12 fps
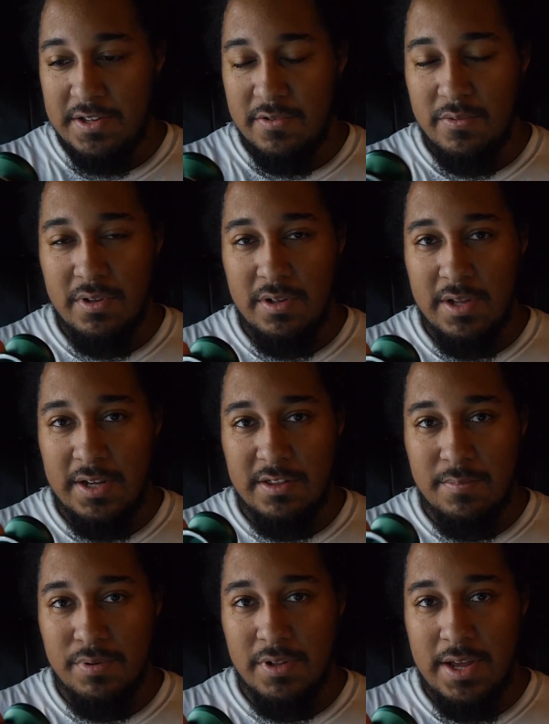and I really like
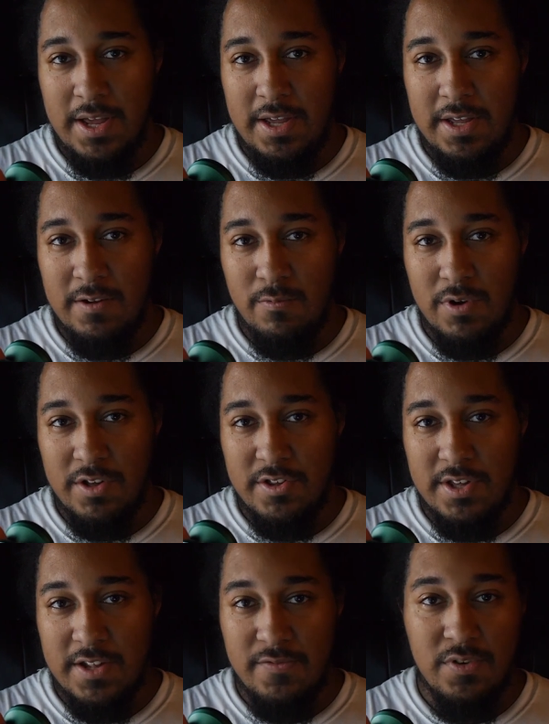the play in
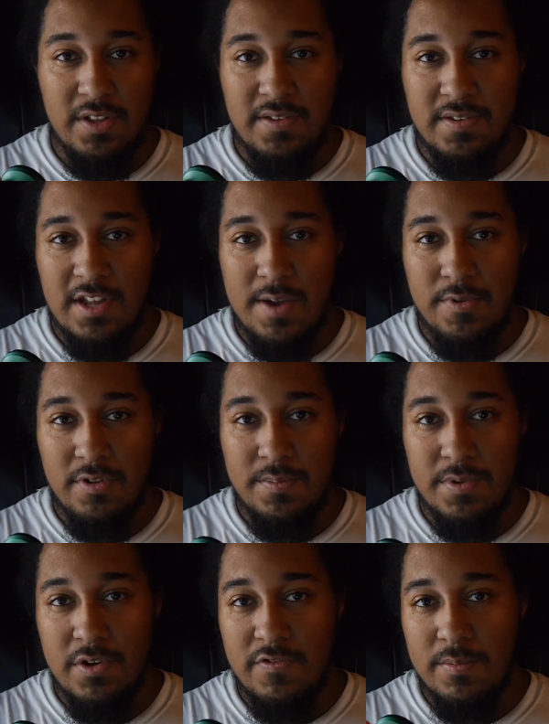which it's really stable
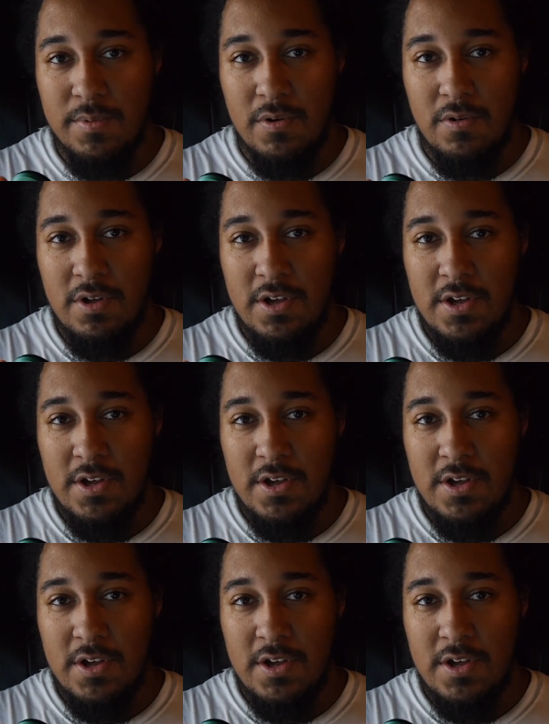and maneuverable,